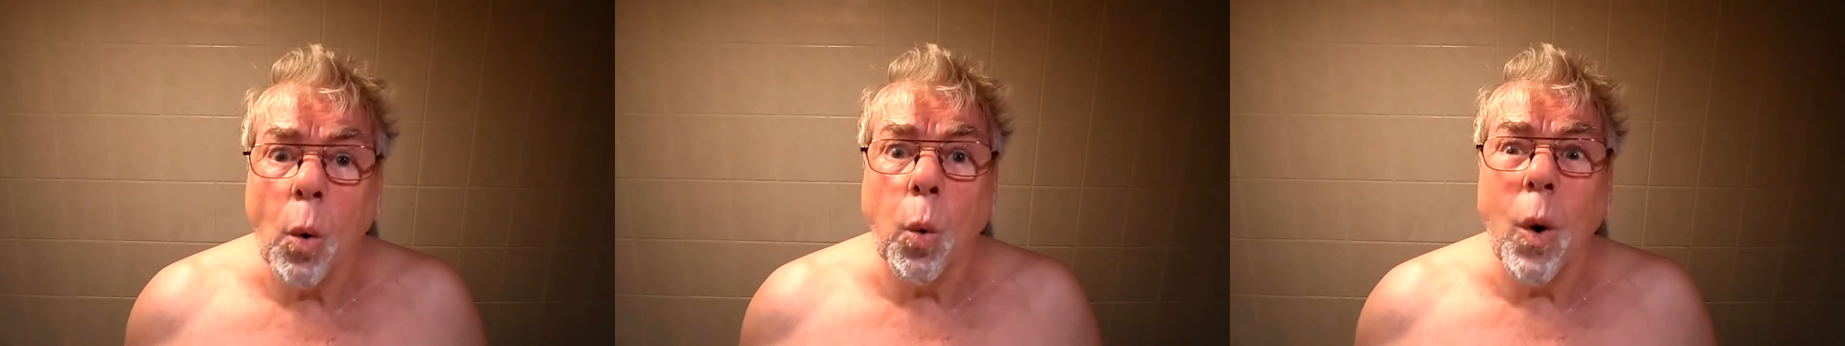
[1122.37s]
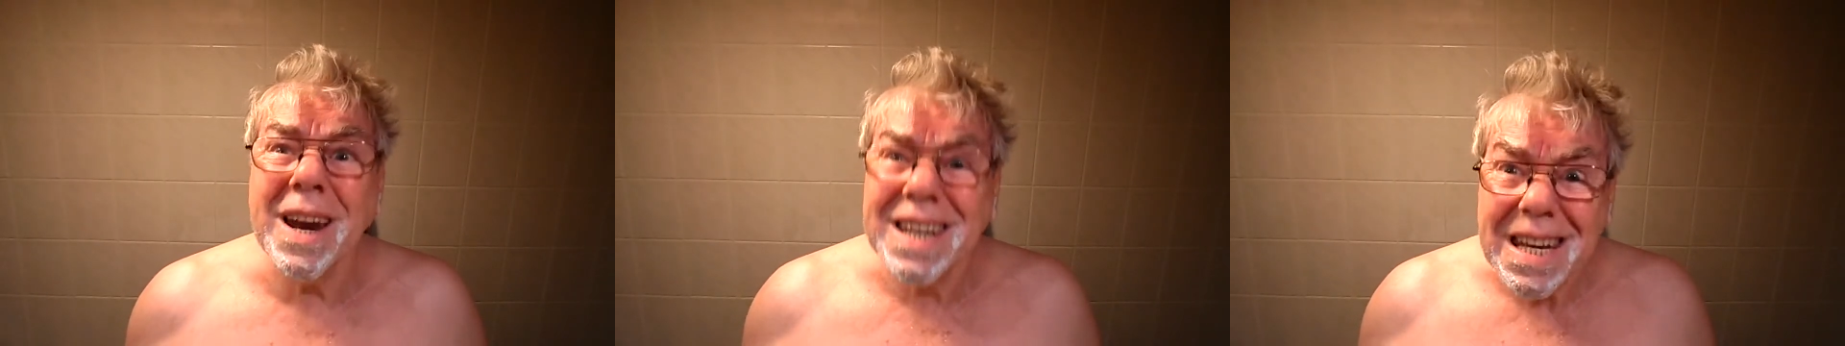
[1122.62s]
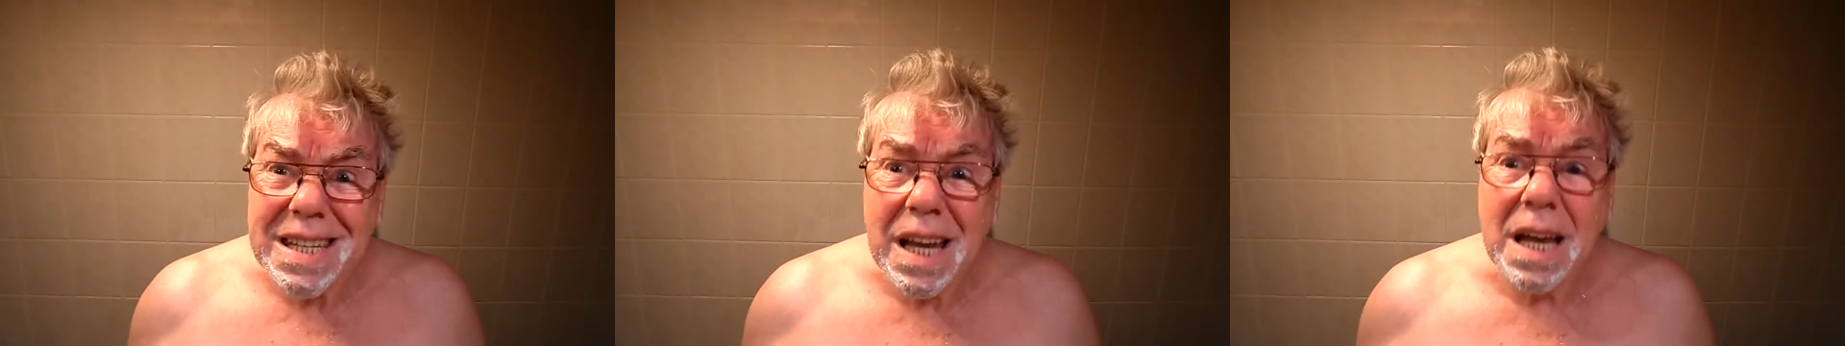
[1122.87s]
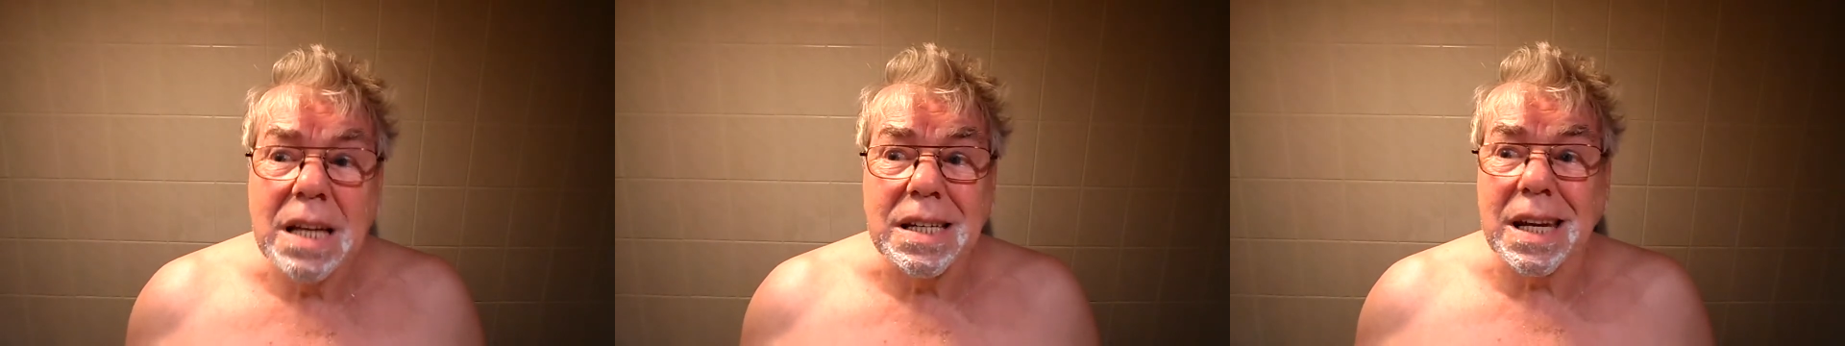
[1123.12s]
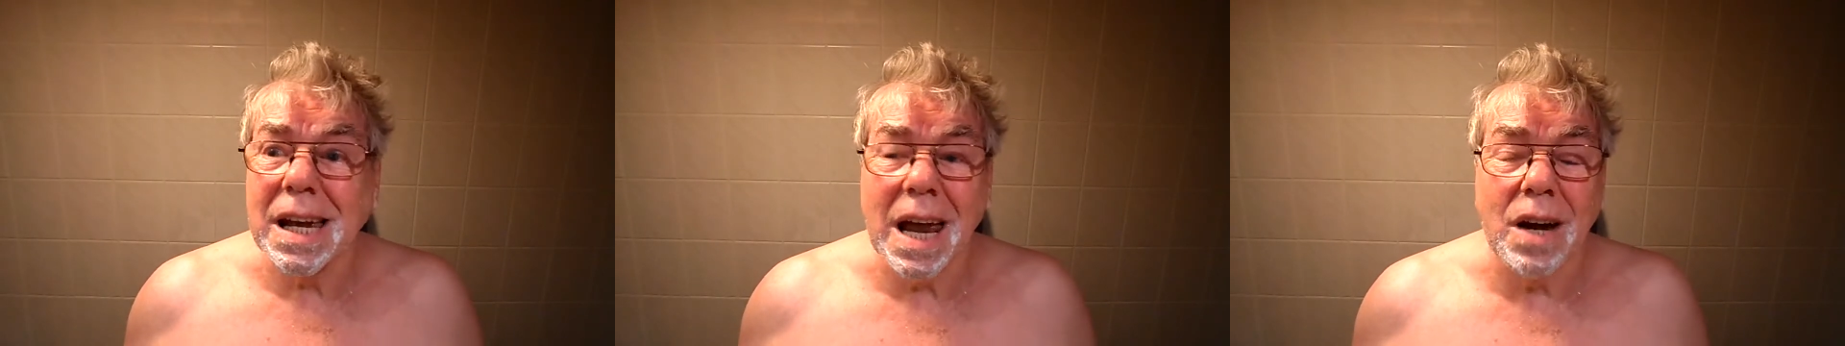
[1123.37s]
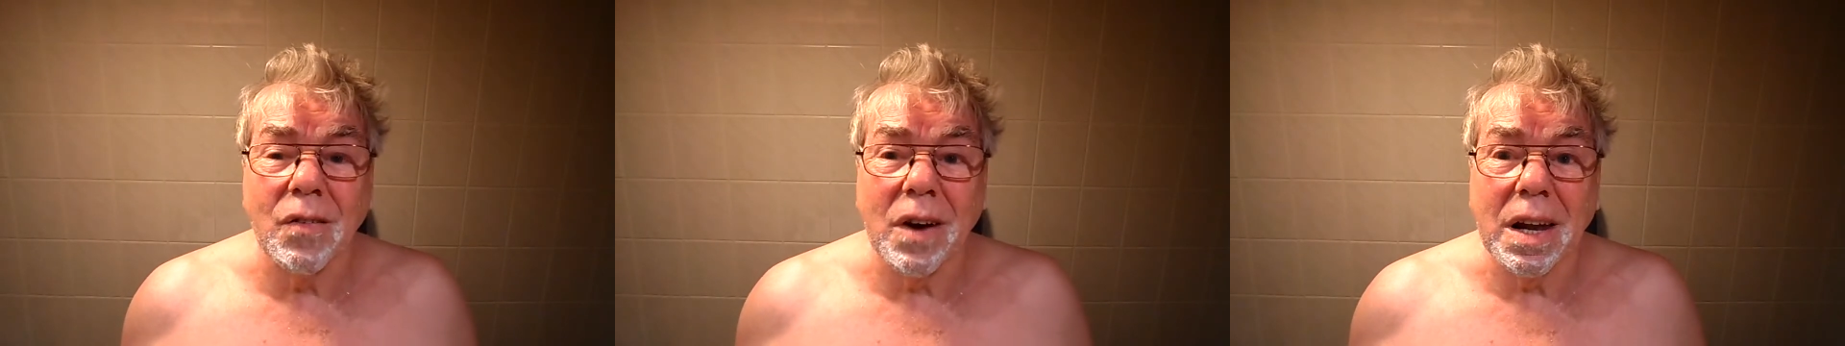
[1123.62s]
wet it,
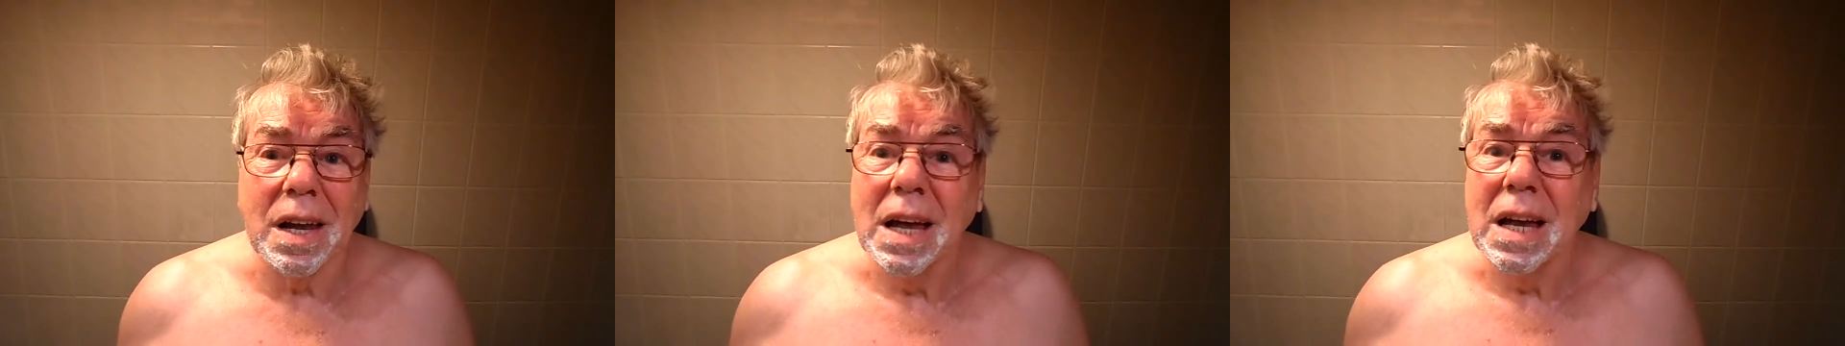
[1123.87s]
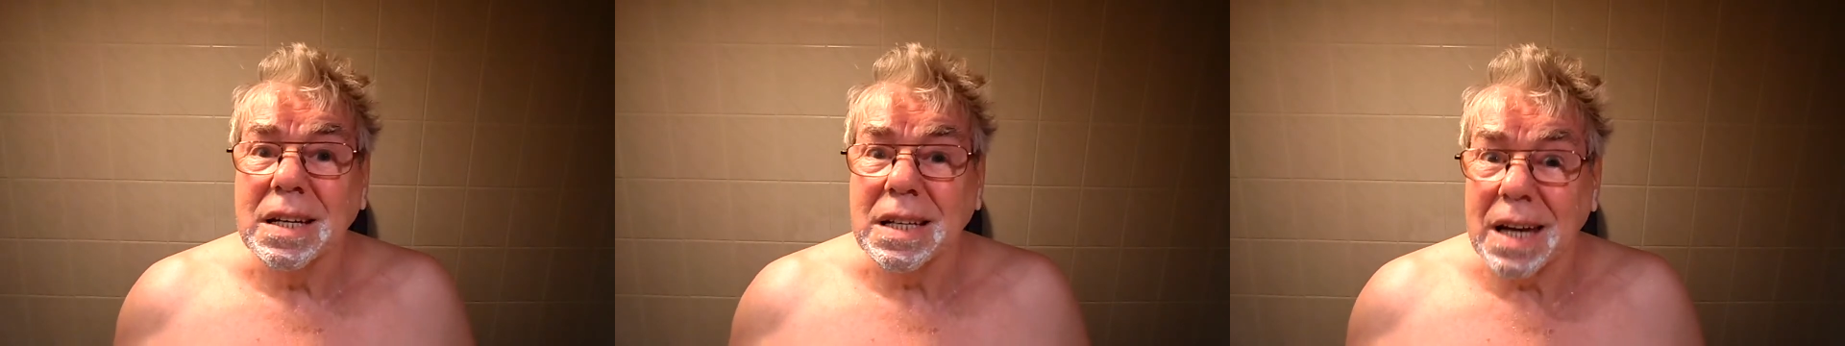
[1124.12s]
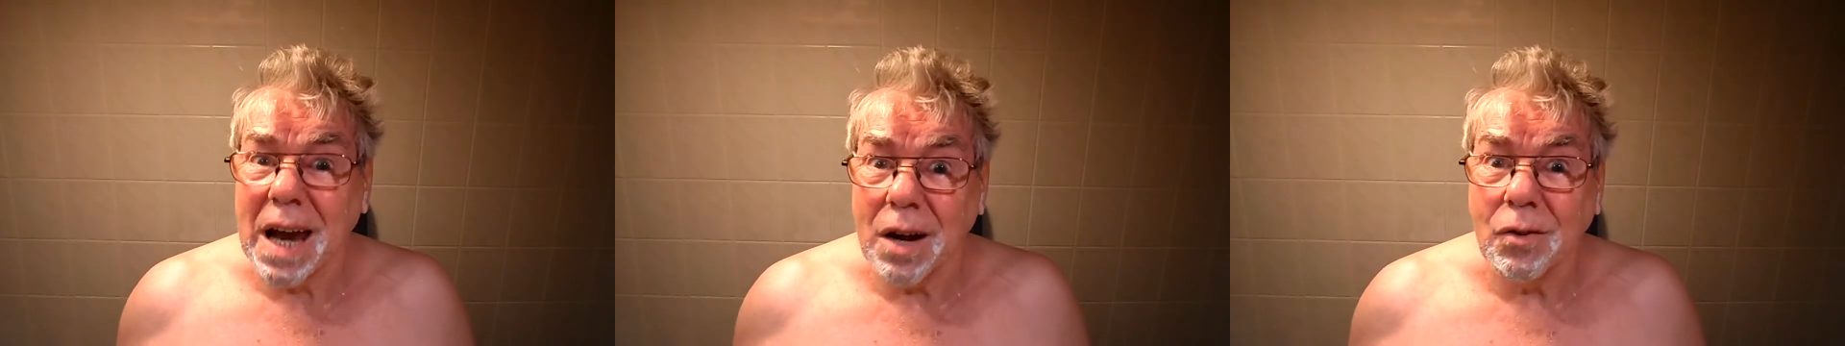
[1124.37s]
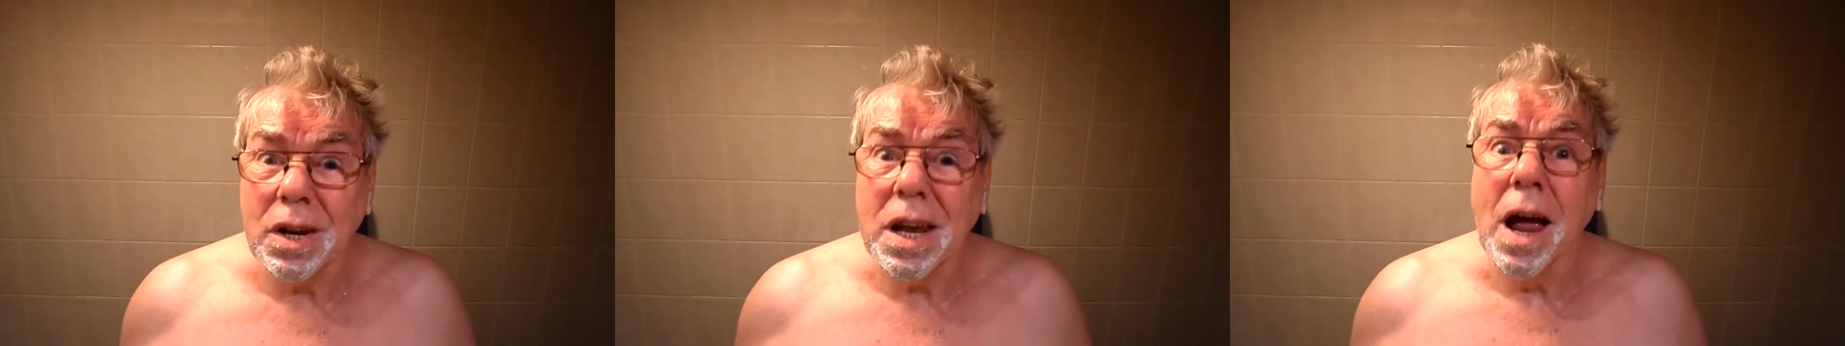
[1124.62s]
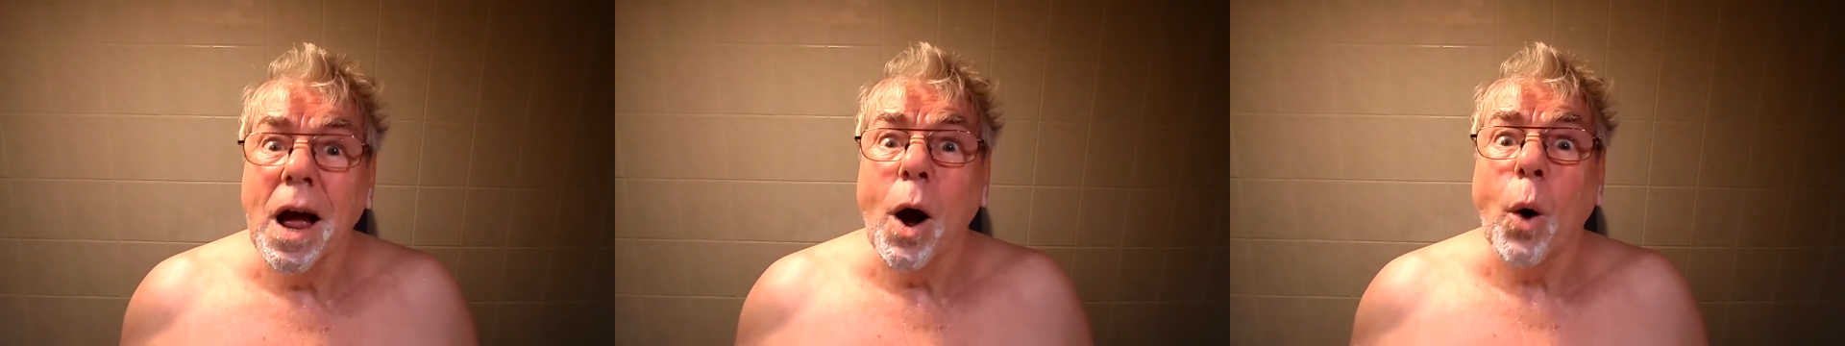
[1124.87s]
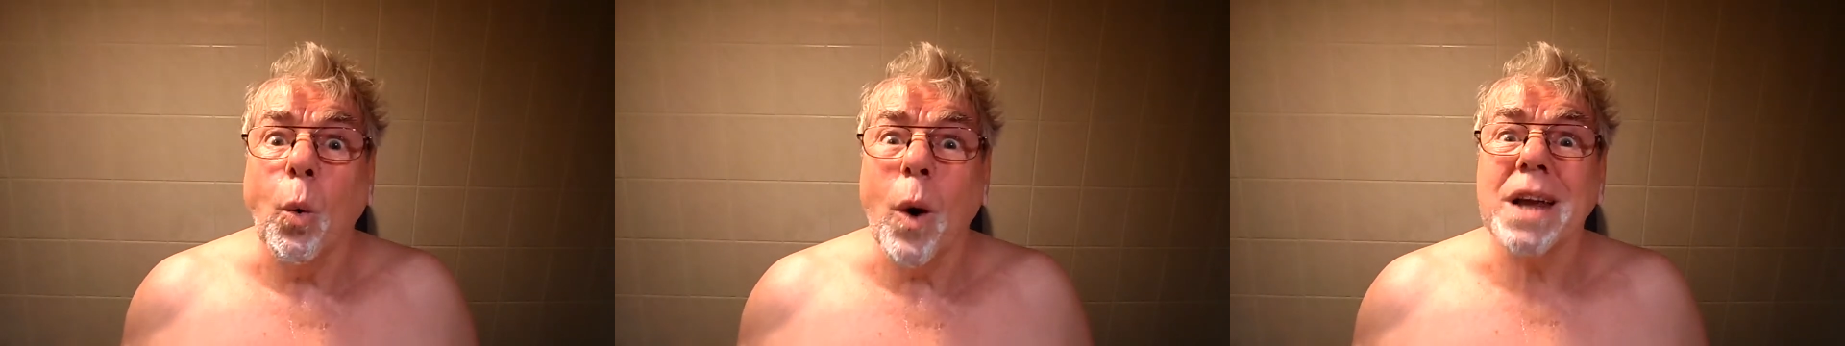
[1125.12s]
dear Henry,
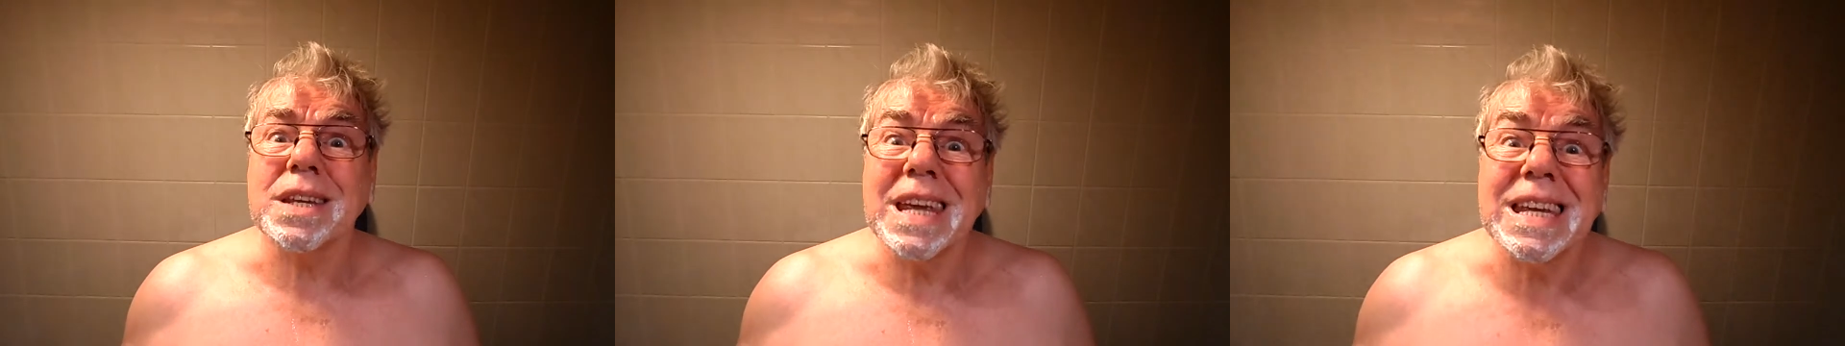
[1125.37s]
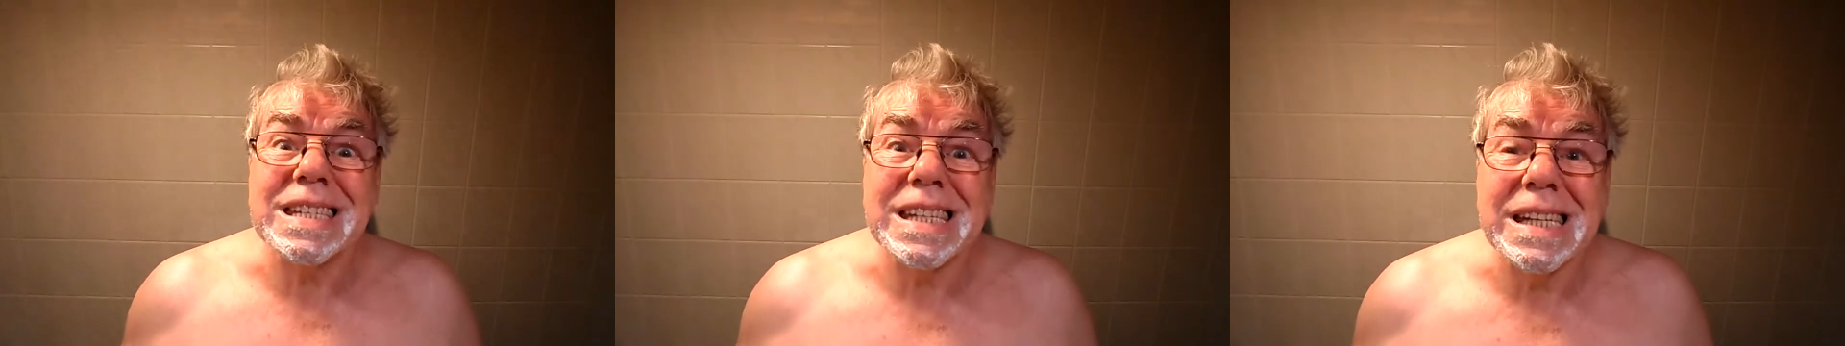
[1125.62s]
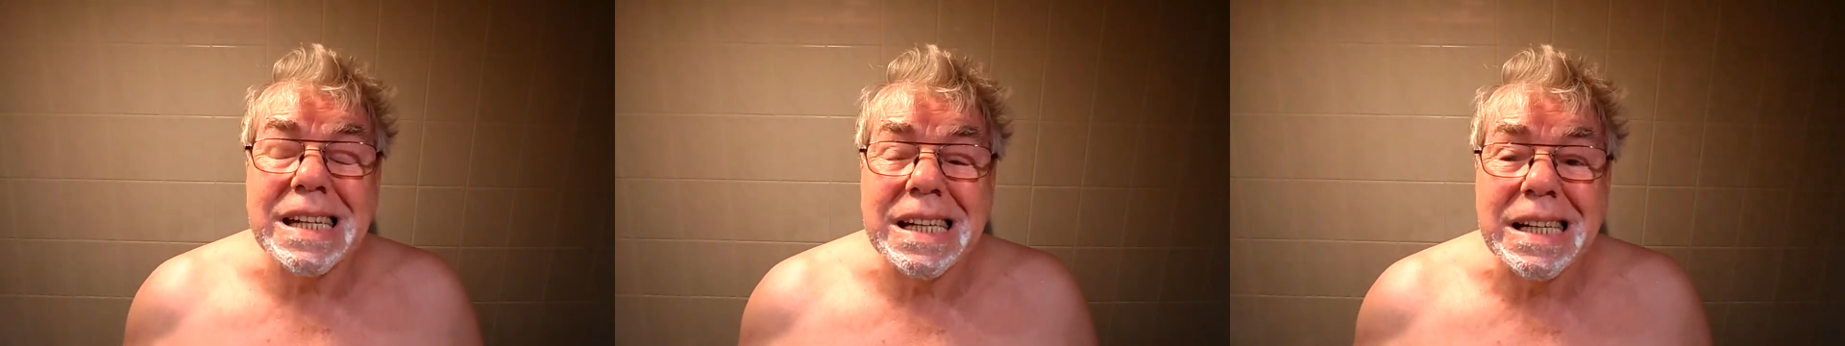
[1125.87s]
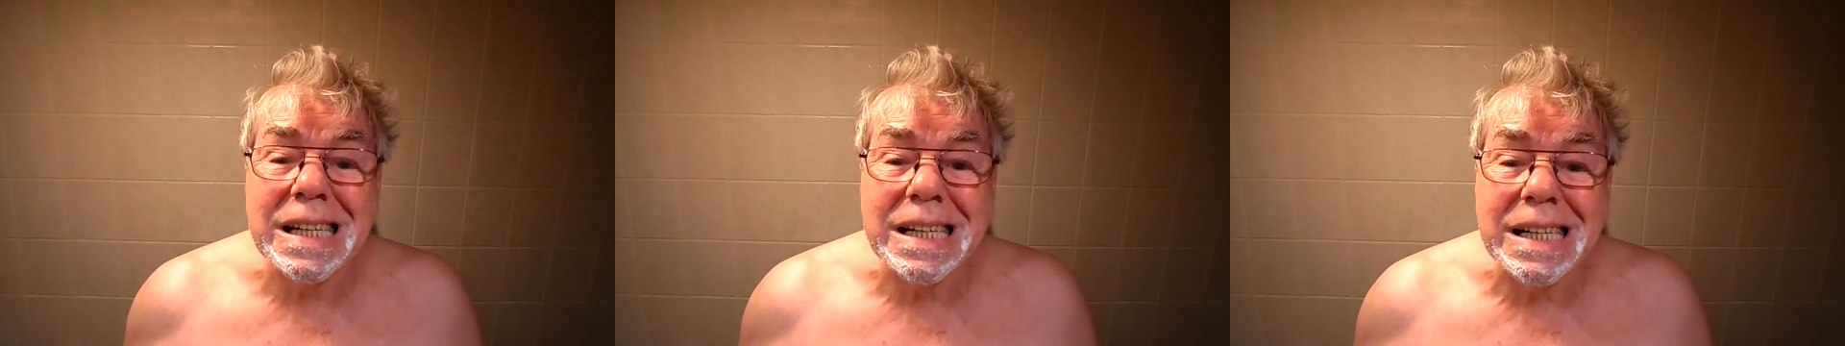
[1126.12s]
wet it.